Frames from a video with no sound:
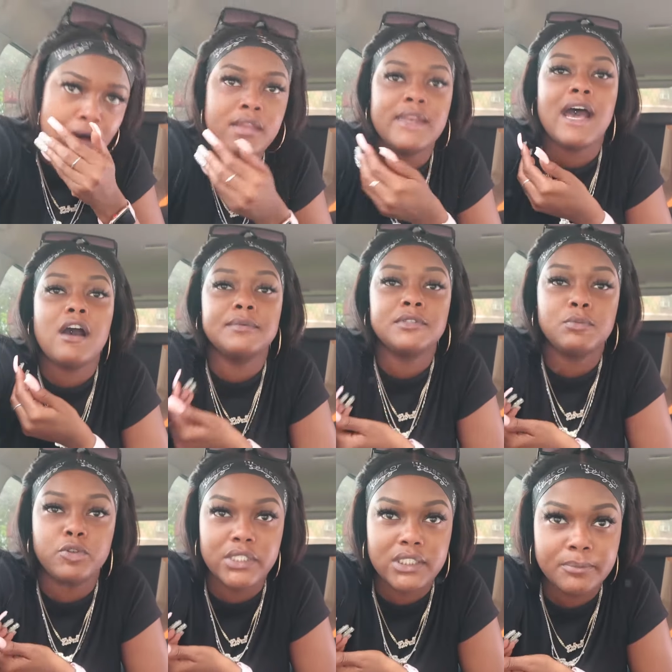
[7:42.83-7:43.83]
Now I'm
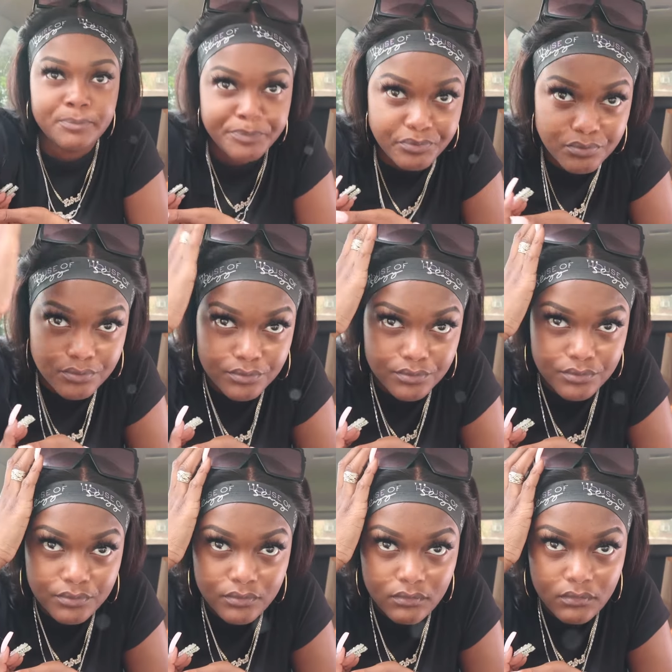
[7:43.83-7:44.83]
smoking.
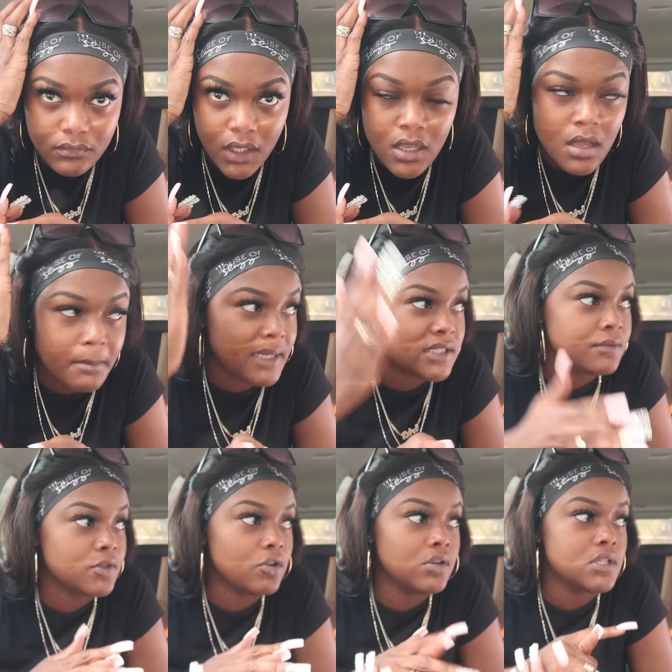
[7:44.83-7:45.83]
About to
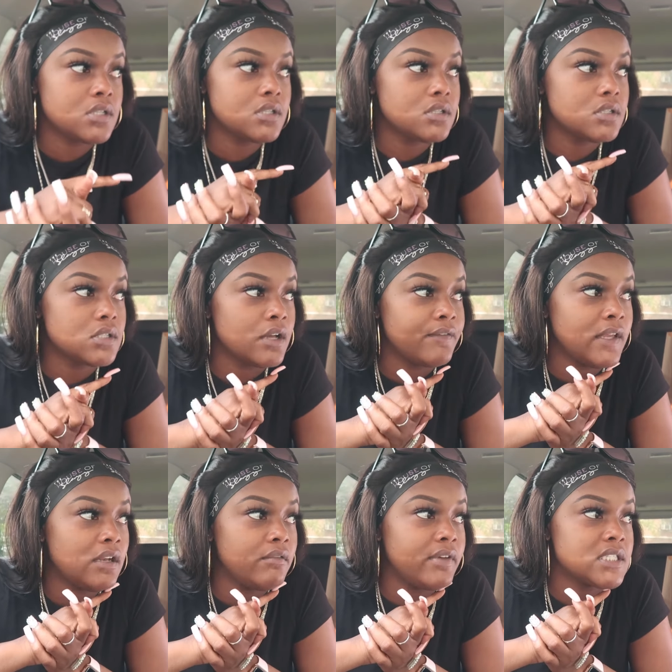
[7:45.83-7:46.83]
throw this stuff
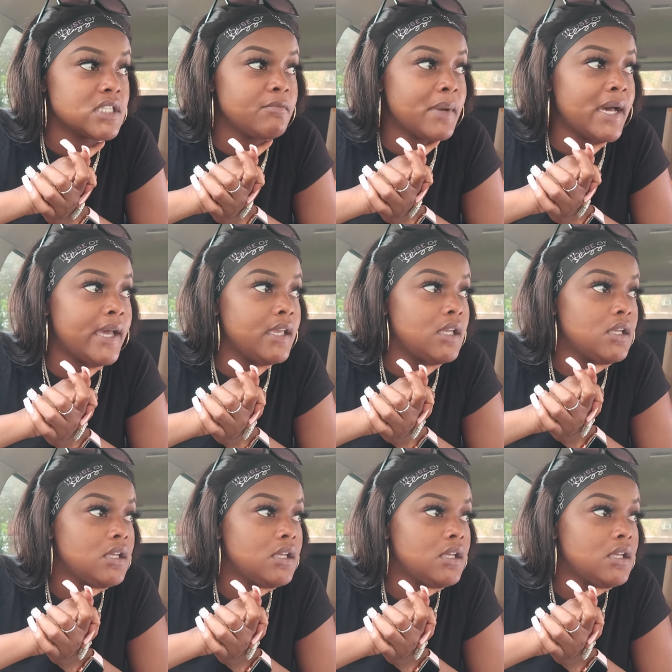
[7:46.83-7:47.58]
and the rest of my...